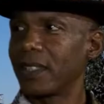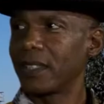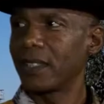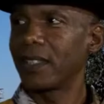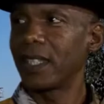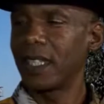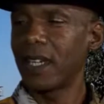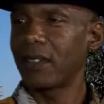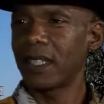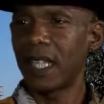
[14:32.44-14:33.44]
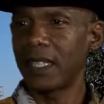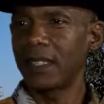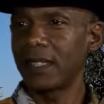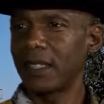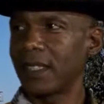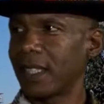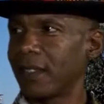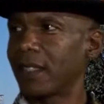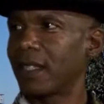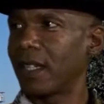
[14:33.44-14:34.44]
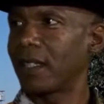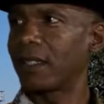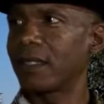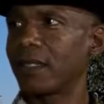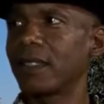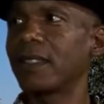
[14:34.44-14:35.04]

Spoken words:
So yeah, that was a lot of scary calls.